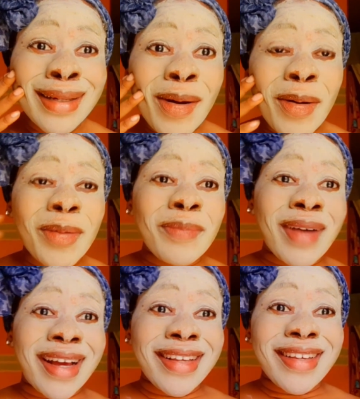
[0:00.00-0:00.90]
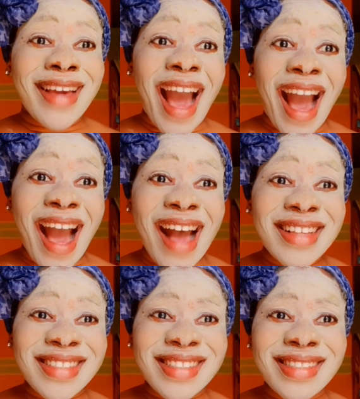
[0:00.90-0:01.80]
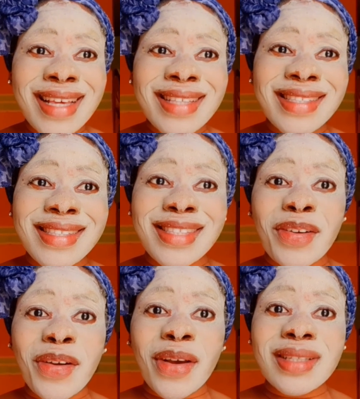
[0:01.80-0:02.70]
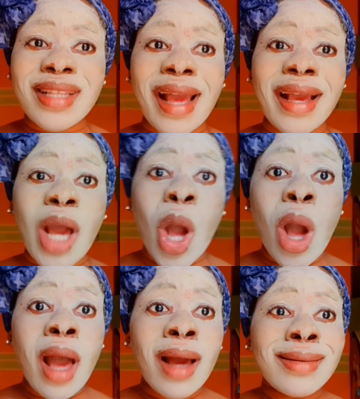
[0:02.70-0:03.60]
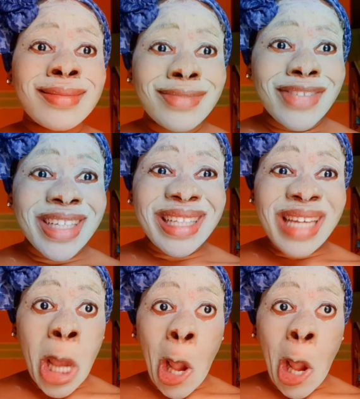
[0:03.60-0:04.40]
oh my gosh, this is serious, like really.